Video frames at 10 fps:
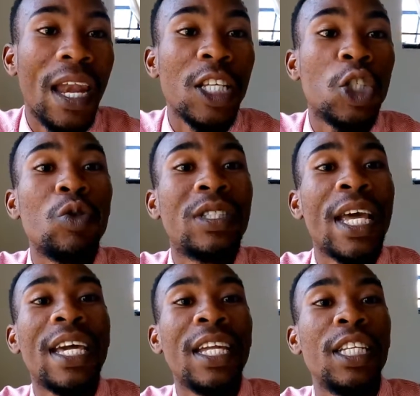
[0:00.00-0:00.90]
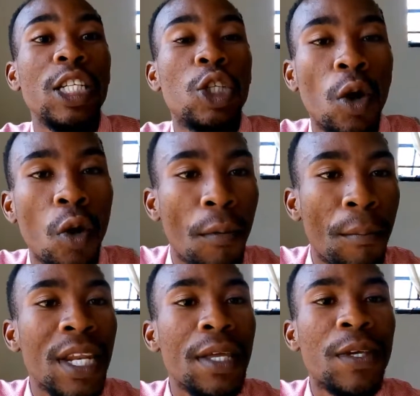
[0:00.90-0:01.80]
Unless you take a detour.
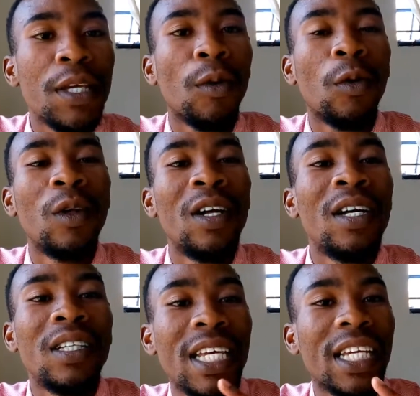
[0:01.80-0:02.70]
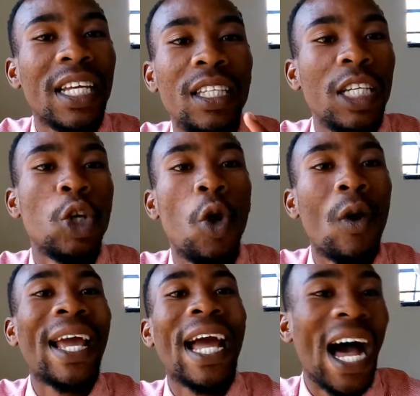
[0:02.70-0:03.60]
Many people take a
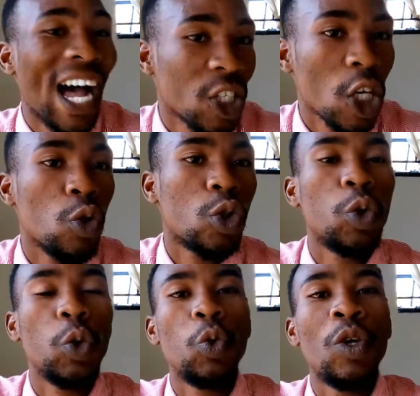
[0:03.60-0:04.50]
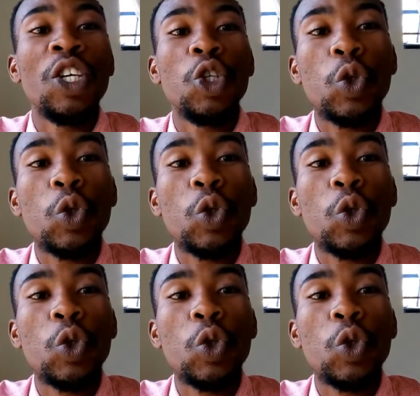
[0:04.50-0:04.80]
detour like Asha used to do.